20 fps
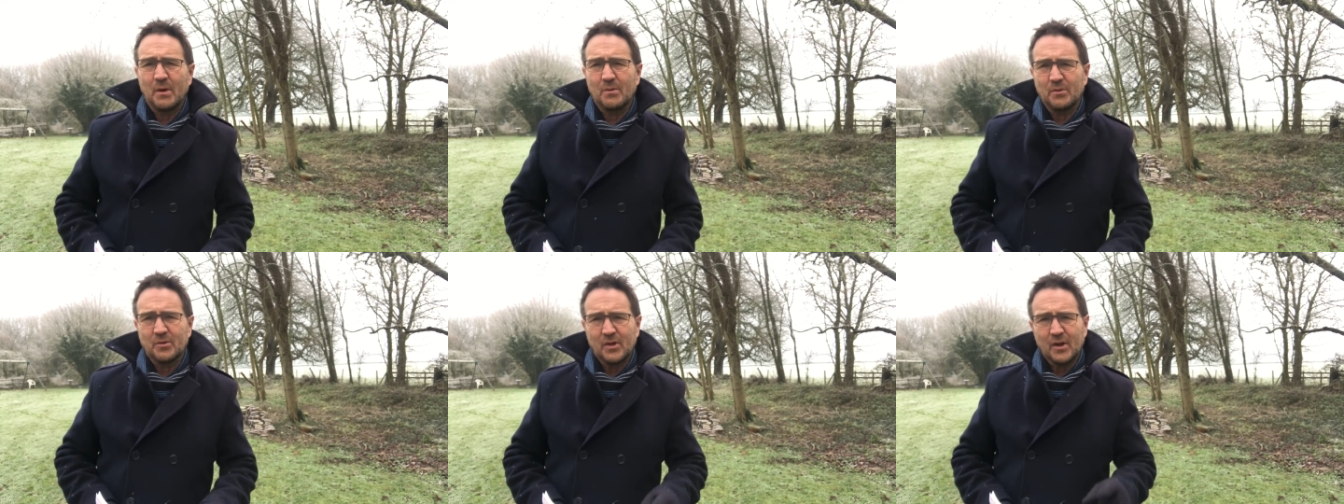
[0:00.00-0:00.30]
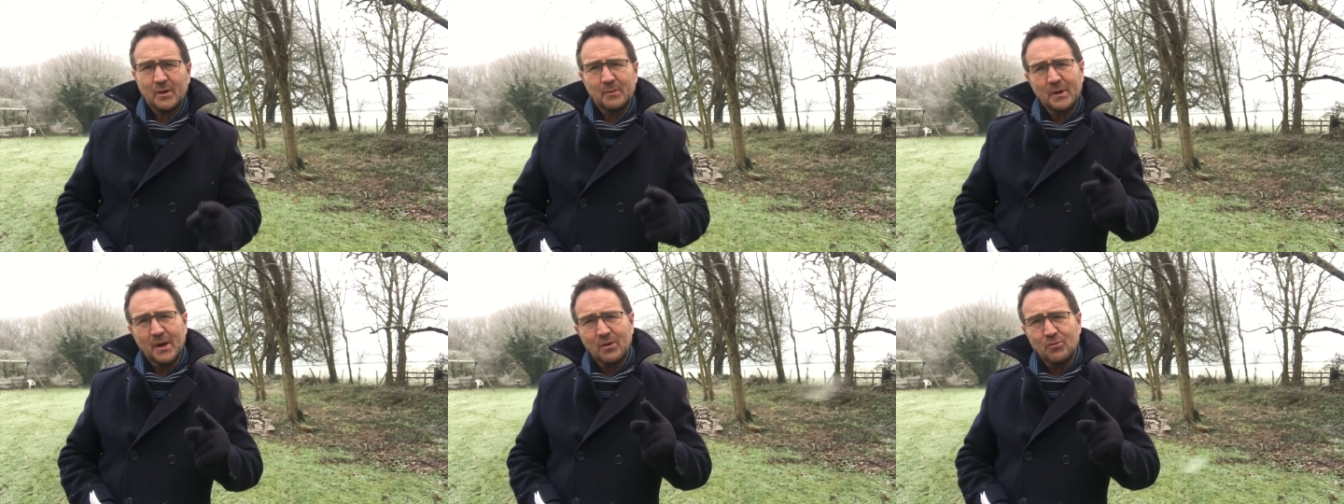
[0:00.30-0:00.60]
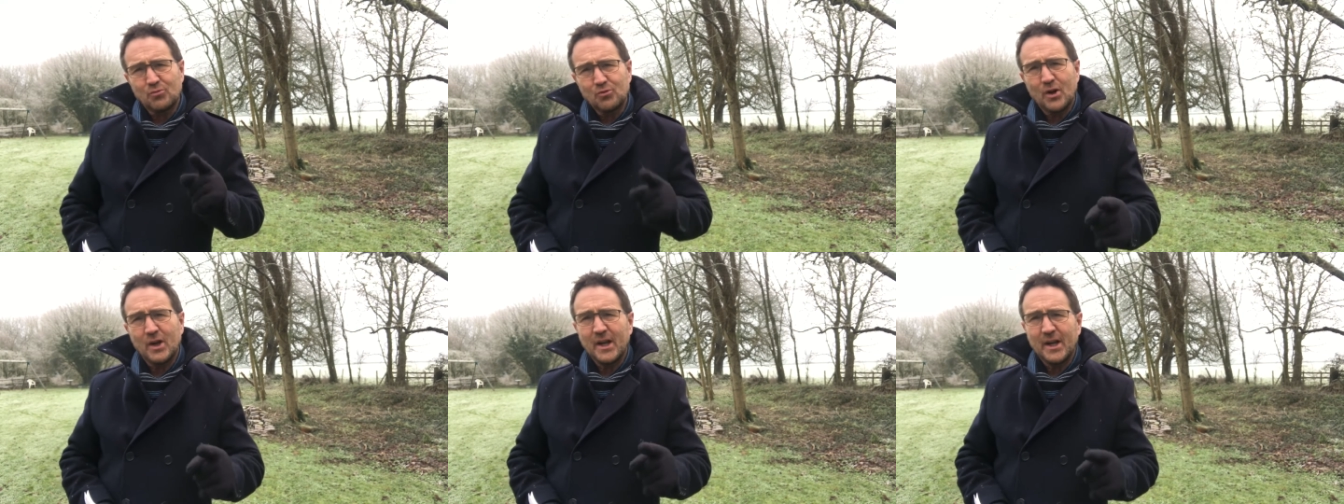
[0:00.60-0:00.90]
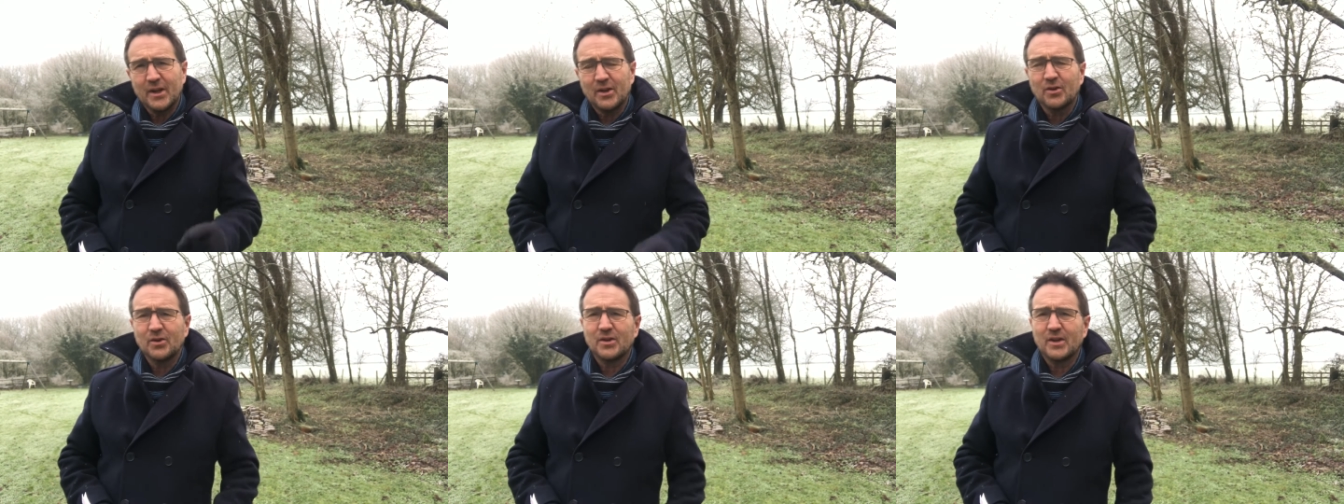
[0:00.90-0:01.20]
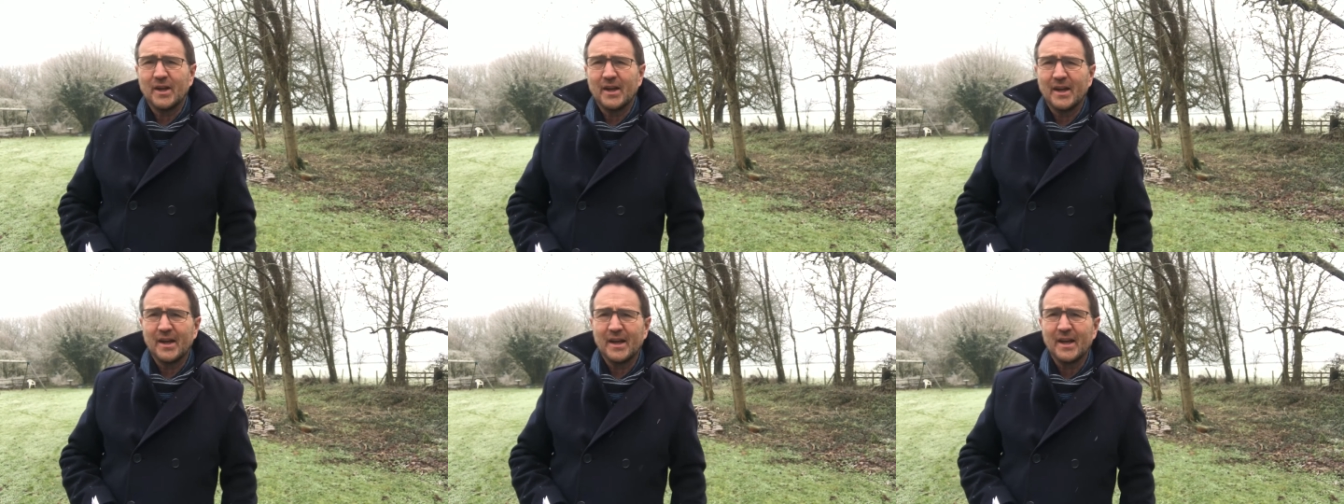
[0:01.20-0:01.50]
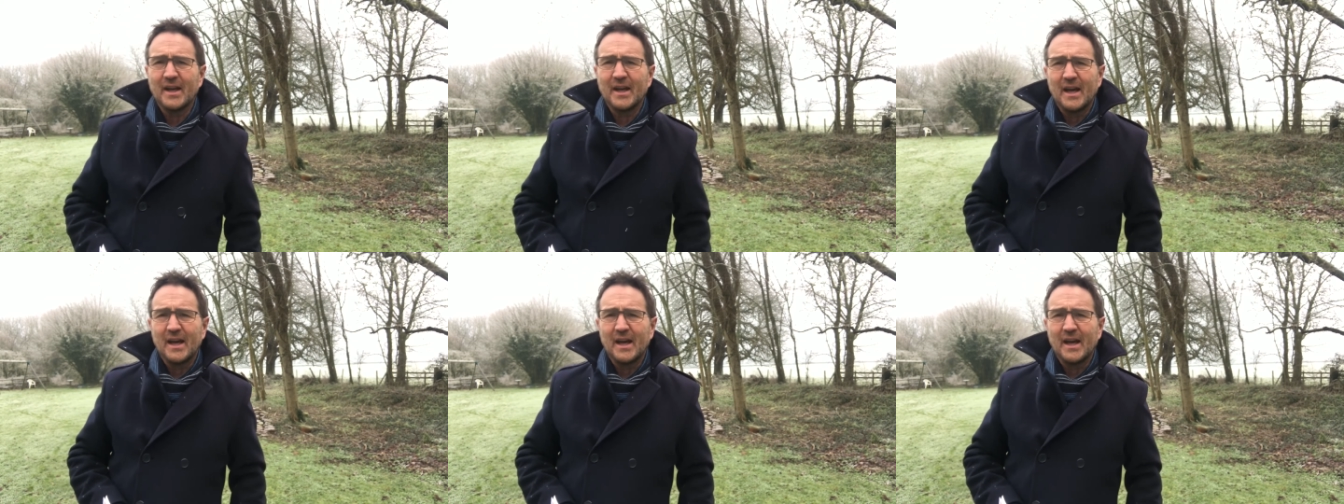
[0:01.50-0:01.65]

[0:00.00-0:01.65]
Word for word: was going to be a really good year